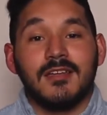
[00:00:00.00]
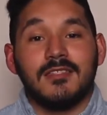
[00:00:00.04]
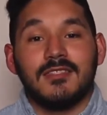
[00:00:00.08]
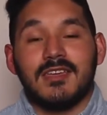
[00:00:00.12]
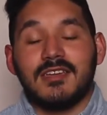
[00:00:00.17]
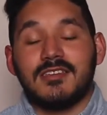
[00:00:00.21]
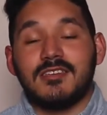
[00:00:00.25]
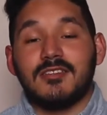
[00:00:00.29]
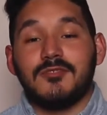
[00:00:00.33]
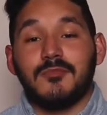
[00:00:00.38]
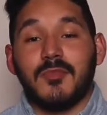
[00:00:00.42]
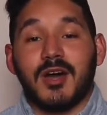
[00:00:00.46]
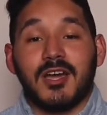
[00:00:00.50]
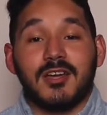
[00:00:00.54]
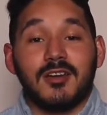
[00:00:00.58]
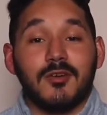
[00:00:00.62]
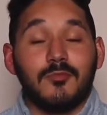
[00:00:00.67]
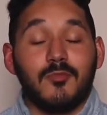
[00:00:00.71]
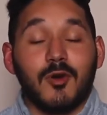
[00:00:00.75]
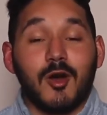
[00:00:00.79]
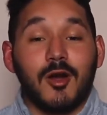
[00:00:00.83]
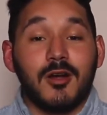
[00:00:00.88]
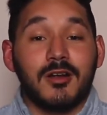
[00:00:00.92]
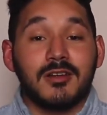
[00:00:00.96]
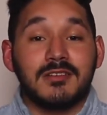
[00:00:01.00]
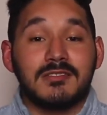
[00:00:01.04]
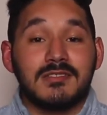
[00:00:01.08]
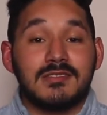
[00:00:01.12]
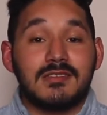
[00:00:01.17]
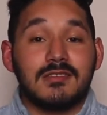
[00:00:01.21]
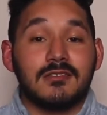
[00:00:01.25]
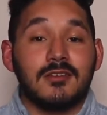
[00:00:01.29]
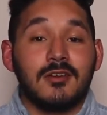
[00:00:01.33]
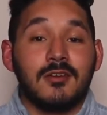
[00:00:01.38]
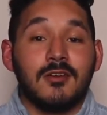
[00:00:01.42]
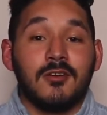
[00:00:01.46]
Thank you to Micah
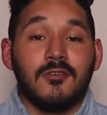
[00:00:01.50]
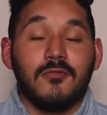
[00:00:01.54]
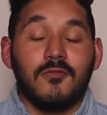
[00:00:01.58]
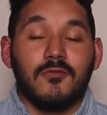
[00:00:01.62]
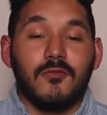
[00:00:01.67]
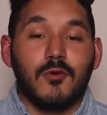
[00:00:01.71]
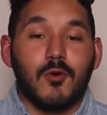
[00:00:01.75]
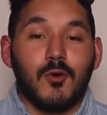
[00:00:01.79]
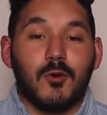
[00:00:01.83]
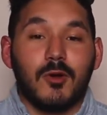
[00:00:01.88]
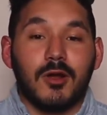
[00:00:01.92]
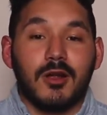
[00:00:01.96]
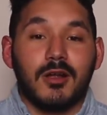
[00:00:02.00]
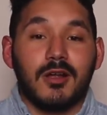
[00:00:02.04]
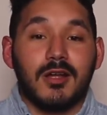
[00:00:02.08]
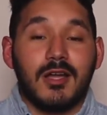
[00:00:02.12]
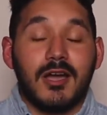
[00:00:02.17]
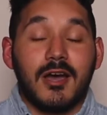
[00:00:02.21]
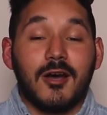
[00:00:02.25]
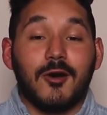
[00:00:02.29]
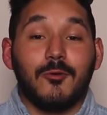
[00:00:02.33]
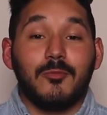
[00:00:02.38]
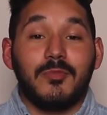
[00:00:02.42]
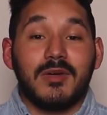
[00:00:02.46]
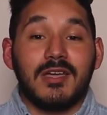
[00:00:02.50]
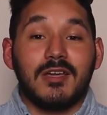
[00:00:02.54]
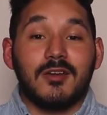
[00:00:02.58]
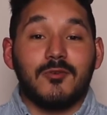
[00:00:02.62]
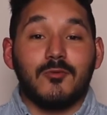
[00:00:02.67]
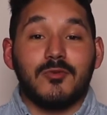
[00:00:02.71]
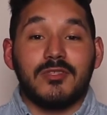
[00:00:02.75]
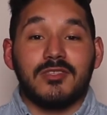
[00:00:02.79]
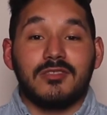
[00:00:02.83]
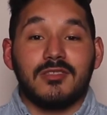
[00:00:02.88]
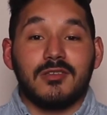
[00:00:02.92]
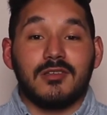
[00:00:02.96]
Barnes for helping
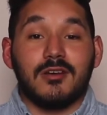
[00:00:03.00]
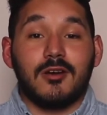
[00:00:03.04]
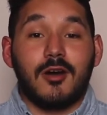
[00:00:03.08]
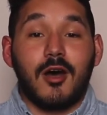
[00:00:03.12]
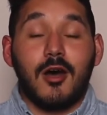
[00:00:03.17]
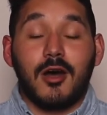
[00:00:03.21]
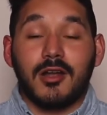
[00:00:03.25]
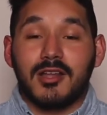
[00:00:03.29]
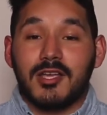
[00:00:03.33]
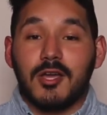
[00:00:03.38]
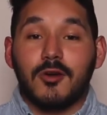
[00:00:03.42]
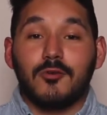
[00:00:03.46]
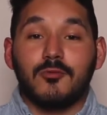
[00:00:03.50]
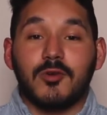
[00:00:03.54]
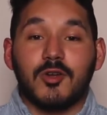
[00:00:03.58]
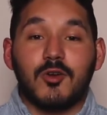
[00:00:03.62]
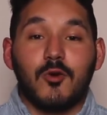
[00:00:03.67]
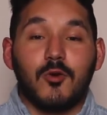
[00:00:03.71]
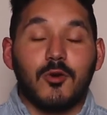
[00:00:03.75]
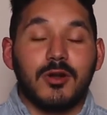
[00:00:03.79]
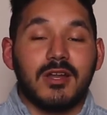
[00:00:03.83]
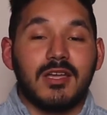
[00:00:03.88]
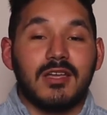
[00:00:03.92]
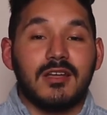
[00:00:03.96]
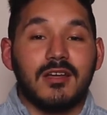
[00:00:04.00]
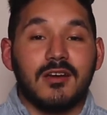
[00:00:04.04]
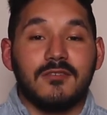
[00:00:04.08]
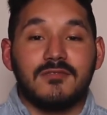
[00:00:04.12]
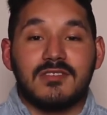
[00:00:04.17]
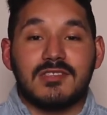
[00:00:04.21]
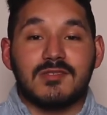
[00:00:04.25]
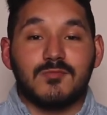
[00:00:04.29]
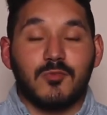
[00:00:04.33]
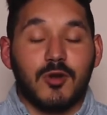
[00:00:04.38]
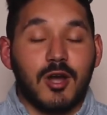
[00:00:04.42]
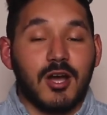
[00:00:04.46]
with the audio recording of
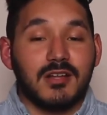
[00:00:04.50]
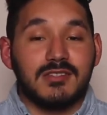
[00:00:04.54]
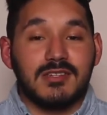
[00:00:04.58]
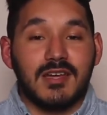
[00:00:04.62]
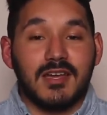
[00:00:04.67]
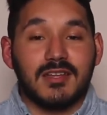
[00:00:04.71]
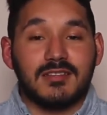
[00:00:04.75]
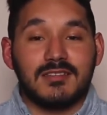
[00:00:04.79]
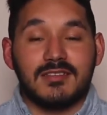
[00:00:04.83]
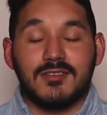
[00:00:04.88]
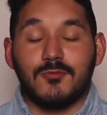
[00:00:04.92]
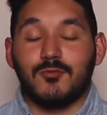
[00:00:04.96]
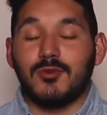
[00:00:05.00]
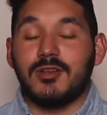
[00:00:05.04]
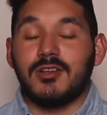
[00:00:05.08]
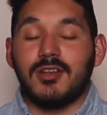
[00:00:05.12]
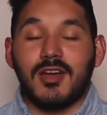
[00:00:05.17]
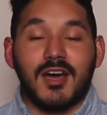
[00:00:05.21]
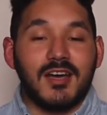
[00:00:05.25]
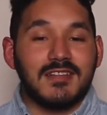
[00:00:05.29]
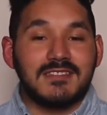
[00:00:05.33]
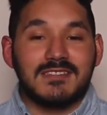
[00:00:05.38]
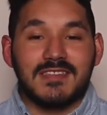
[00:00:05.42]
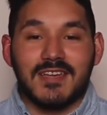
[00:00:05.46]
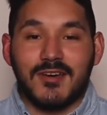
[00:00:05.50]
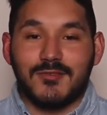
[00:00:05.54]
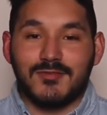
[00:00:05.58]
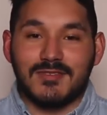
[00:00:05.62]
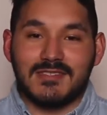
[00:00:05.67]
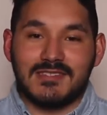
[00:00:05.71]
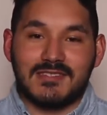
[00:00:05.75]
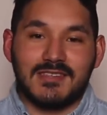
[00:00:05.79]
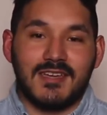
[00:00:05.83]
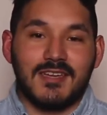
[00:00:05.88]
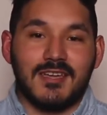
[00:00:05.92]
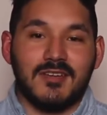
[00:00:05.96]
this project. It would not sound
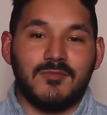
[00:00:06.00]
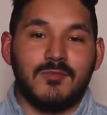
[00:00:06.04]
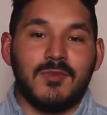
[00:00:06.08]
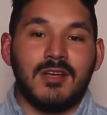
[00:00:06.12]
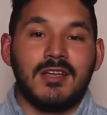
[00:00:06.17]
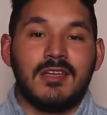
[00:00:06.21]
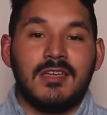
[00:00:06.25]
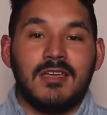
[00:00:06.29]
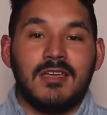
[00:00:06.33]
the same